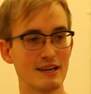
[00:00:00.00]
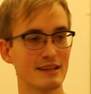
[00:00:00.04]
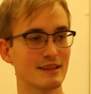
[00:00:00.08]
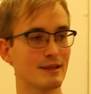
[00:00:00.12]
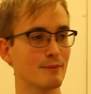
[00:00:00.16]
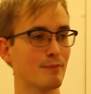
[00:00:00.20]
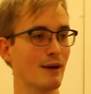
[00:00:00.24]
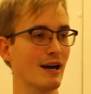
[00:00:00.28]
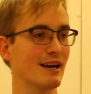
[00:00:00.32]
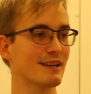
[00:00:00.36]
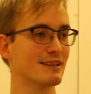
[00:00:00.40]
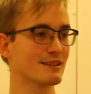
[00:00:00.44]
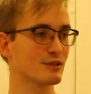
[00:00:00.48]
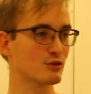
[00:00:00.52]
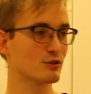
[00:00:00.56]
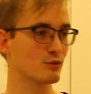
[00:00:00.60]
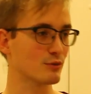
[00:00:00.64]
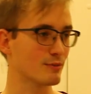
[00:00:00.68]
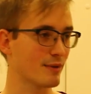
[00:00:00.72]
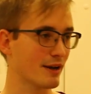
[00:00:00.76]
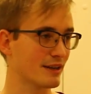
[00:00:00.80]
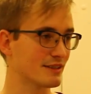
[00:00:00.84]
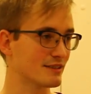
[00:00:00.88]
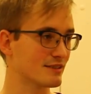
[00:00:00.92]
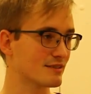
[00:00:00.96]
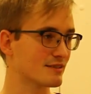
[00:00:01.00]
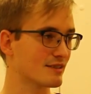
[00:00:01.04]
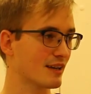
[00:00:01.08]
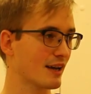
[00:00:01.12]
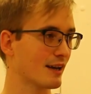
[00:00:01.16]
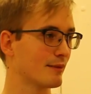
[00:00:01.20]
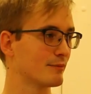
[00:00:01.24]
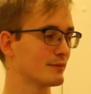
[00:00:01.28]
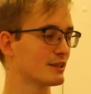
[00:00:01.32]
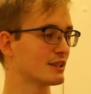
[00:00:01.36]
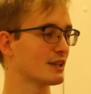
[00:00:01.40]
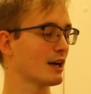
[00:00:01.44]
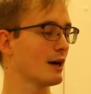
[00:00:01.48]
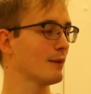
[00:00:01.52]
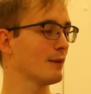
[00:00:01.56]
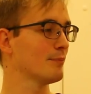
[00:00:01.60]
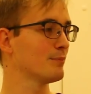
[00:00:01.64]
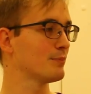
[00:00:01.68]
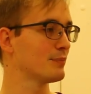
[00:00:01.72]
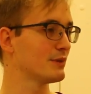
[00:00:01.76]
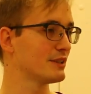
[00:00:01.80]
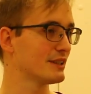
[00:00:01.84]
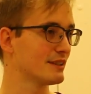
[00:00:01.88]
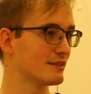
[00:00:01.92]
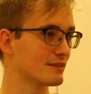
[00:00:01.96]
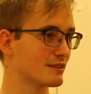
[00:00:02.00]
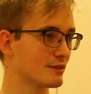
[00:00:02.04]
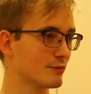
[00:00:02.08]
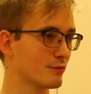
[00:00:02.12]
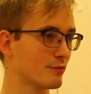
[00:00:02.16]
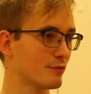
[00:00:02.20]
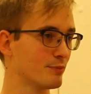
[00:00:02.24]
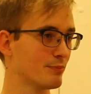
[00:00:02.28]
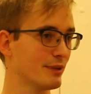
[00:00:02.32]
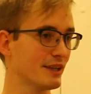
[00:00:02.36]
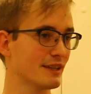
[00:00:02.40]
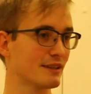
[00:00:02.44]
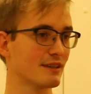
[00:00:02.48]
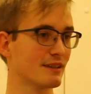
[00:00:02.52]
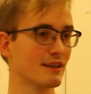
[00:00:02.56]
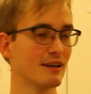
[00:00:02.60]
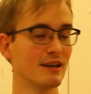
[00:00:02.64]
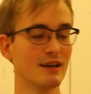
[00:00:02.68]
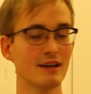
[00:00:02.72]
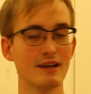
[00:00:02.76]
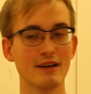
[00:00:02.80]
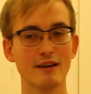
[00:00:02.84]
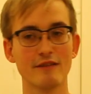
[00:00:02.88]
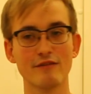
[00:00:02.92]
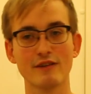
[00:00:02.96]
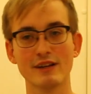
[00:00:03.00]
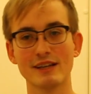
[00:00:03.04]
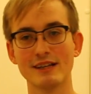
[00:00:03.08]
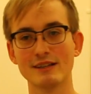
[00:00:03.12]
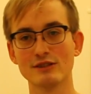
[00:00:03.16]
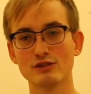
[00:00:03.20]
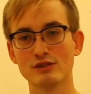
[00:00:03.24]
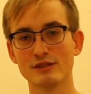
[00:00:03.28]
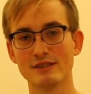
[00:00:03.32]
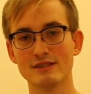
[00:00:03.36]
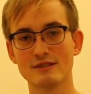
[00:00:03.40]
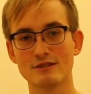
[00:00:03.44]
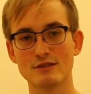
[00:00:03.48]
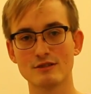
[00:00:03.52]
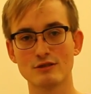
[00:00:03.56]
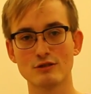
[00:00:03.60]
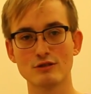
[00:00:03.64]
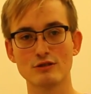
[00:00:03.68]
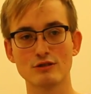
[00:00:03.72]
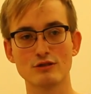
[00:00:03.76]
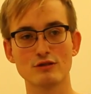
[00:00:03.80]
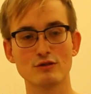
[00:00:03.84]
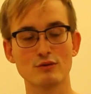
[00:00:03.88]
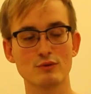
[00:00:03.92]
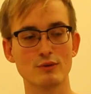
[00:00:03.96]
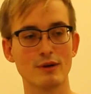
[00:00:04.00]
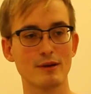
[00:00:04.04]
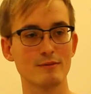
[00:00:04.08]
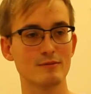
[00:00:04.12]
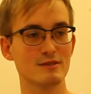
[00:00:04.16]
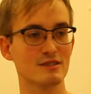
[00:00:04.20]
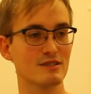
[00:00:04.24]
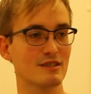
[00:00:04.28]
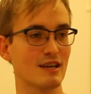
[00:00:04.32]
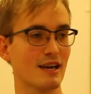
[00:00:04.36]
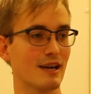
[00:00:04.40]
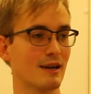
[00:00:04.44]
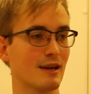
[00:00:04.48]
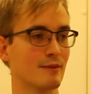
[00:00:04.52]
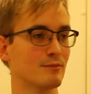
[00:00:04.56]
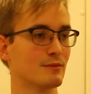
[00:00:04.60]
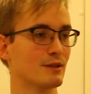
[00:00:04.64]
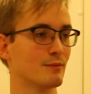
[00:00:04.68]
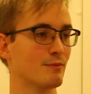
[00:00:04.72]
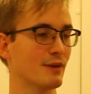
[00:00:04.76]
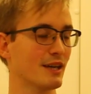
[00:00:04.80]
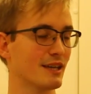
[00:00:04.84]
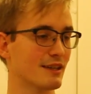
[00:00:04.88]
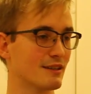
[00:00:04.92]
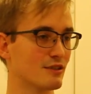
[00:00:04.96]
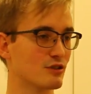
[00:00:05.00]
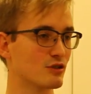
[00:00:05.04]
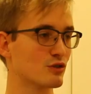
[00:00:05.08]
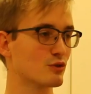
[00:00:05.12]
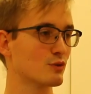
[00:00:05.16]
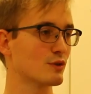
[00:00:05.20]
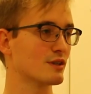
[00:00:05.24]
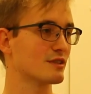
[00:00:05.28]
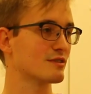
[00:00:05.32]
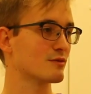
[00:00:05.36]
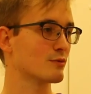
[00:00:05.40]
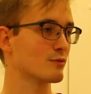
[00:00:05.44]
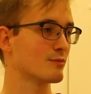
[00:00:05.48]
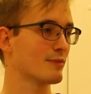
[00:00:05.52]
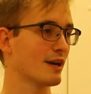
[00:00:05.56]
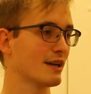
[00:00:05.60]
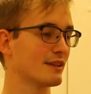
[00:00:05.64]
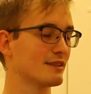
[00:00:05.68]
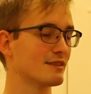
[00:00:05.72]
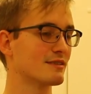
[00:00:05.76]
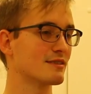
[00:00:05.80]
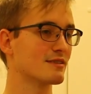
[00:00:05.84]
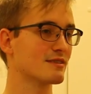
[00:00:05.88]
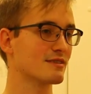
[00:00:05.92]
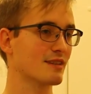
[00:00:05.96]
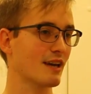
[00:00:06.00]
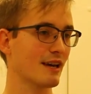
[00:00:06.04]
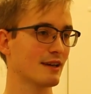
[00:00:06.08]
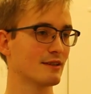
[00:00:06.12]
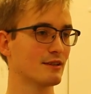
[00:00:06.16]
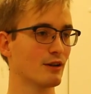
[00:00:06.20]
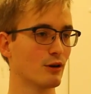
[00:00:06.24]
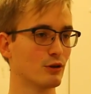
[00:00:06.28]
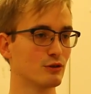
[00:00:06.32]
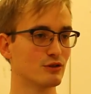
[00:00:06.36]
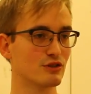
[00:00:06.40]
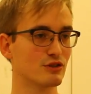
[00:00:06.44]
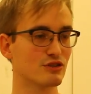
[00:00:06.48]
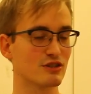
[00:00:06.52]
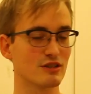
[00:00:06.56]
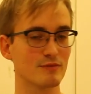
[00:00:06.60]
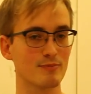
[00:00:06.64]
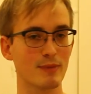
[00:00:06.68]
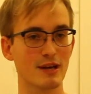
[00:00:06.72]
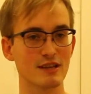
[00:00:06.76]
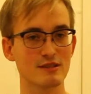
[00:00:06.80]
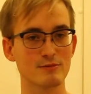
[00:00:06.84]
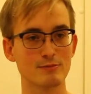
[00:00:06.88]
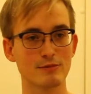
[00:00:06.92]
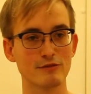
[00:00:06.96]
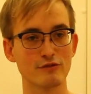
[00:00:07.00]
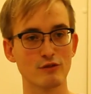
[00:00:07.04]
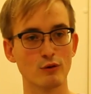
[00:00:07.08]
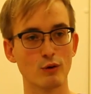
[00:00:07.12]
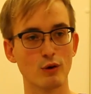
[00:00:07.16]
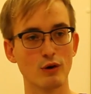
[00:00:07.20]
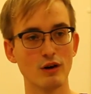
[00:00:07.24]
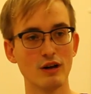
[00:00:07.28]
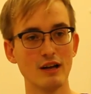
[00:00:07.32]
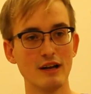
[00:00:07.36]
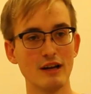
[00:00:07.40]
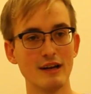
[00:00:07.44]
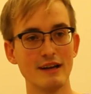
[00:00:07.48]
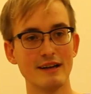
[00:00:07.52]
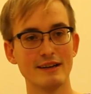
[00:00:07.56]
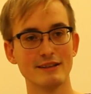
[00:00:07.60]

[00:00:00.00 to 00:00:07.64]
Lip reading: The banks remain the same, the companies, the big financial institutions remain the same, the big industries remain in the same ownership as before.